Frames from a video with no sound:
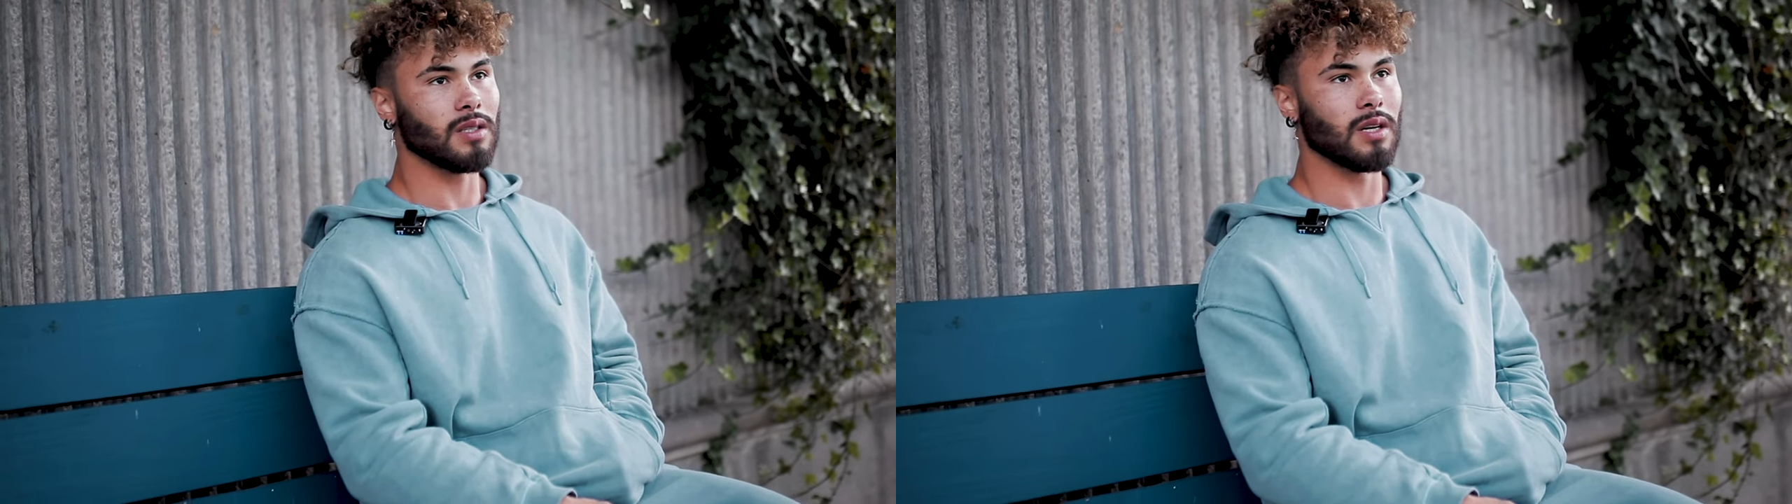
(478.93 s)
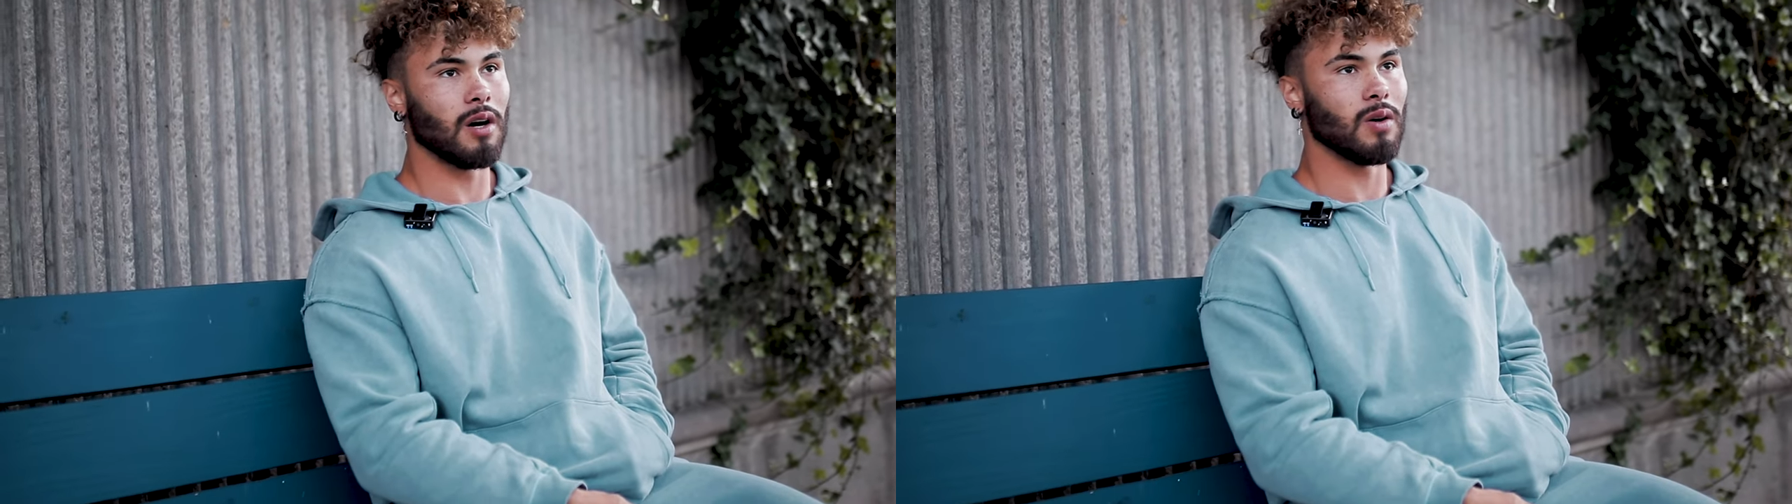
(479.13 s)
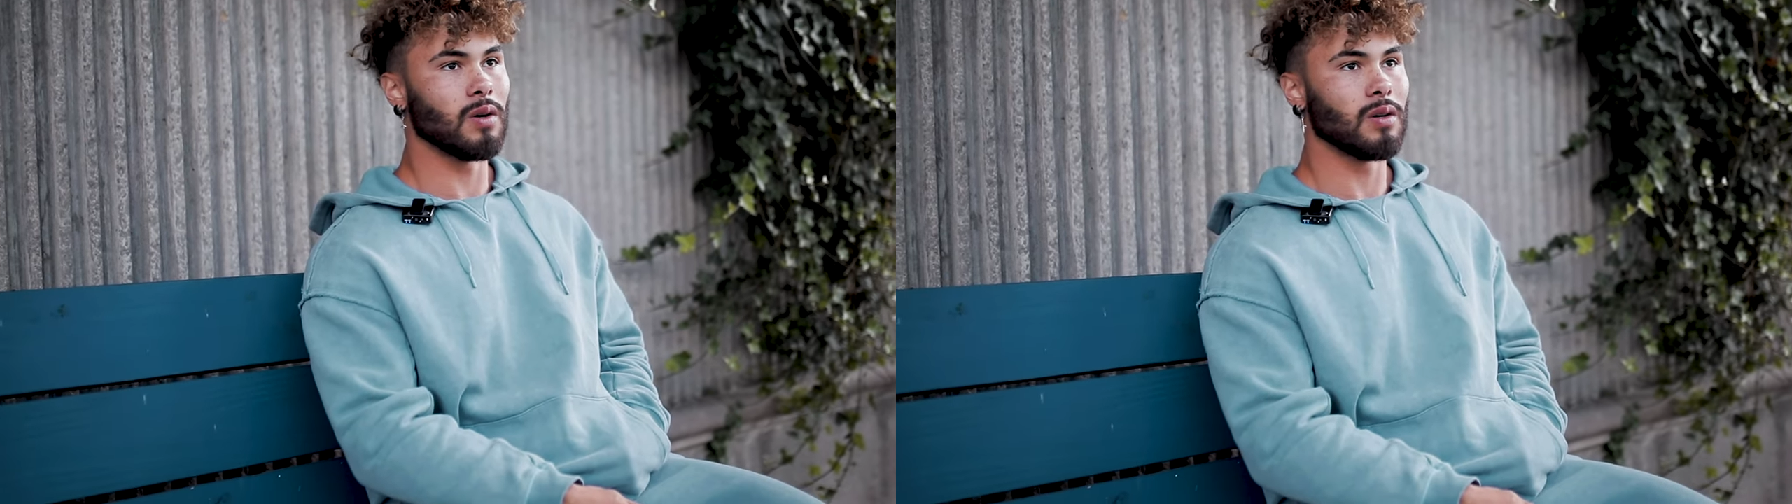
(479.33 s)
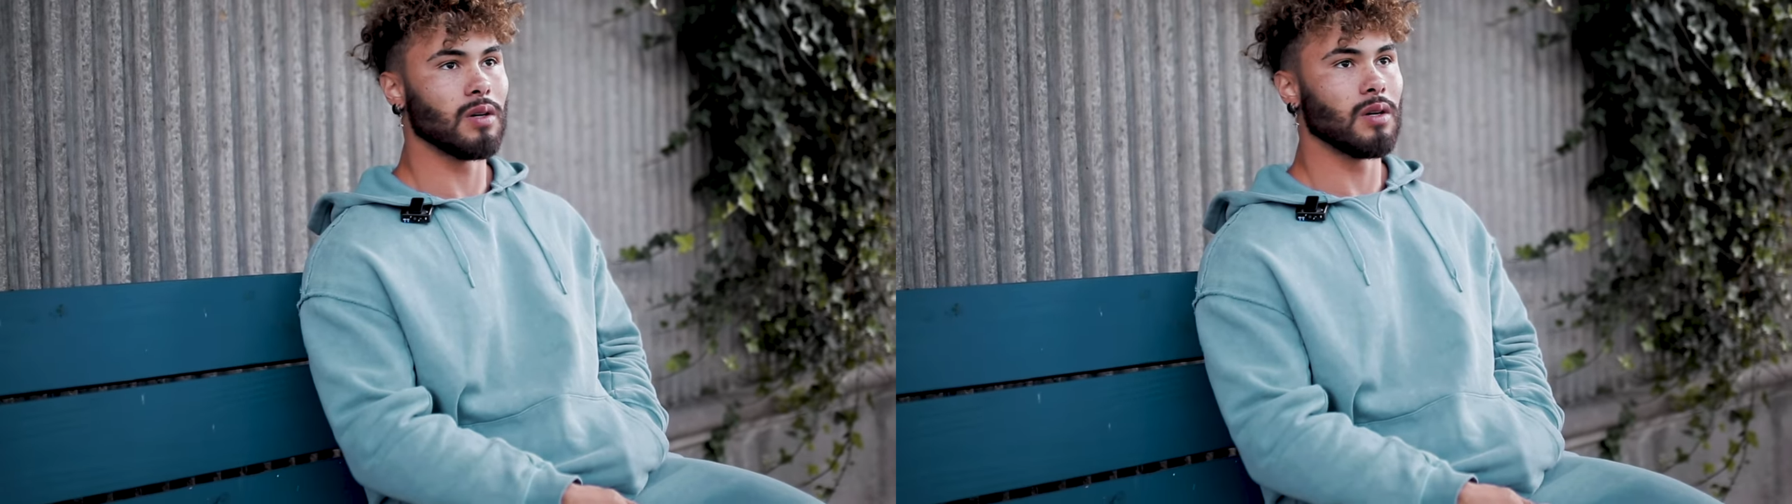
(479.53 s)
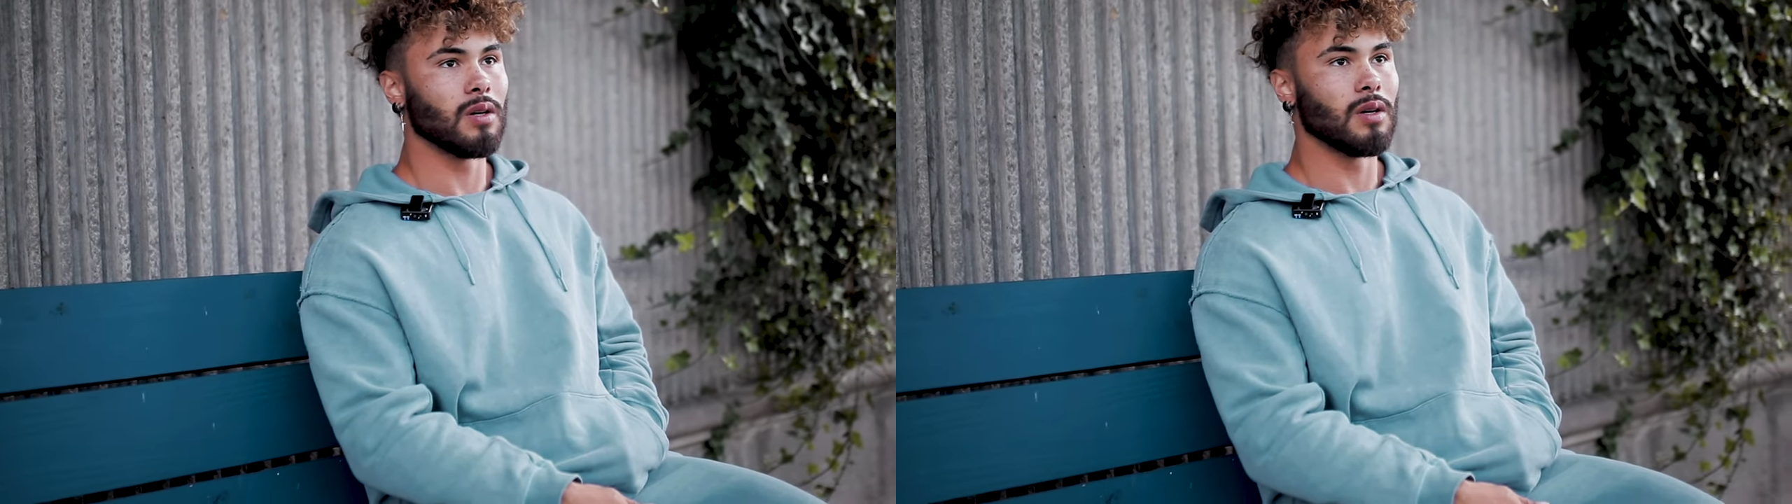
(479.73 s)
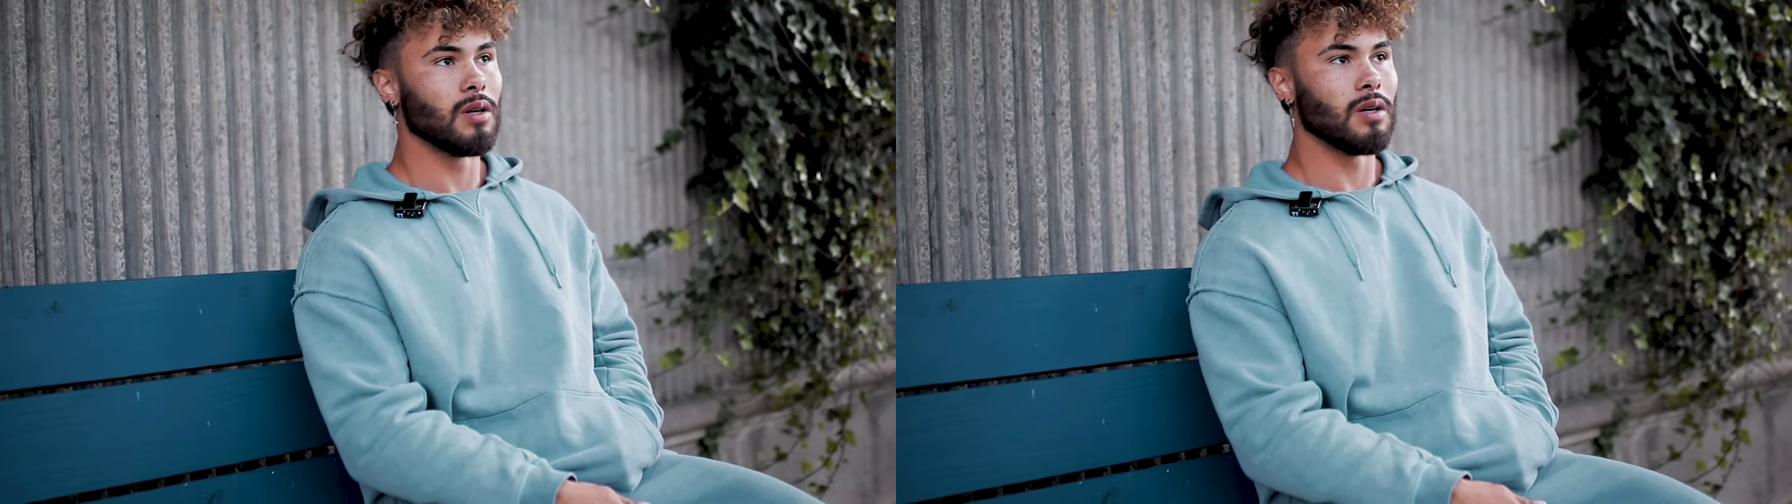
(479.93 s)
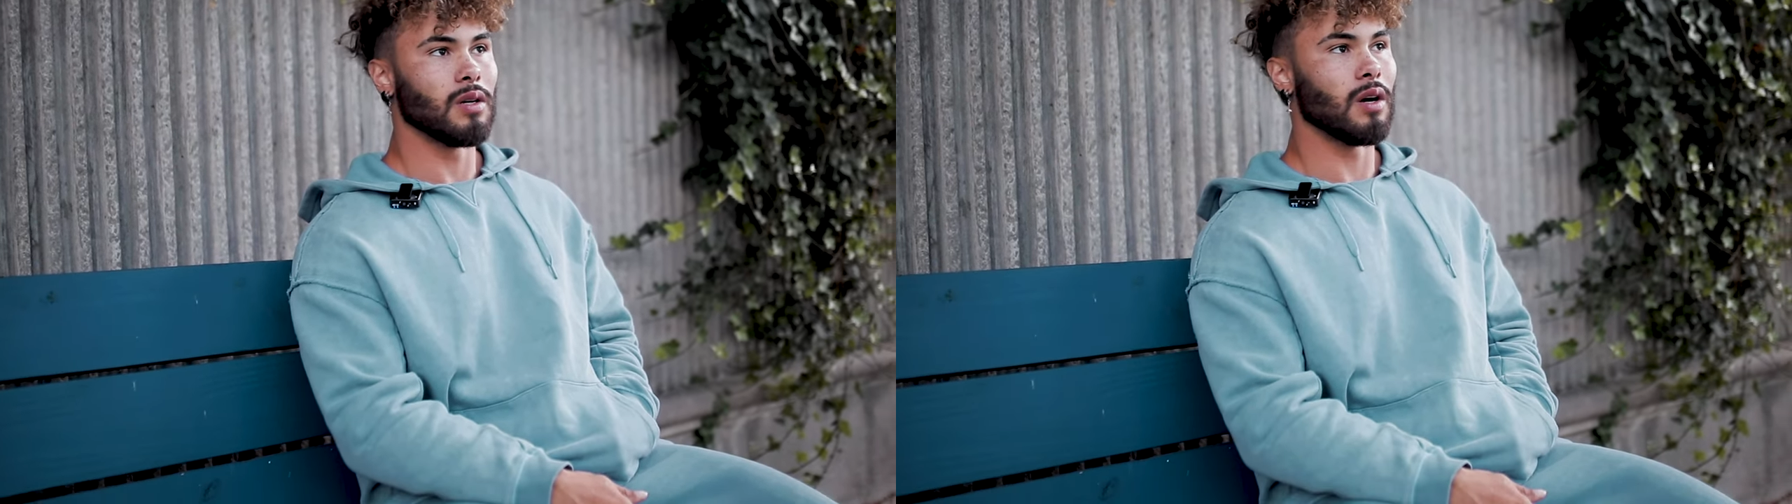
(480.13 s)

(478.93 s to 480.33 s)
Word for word: So, you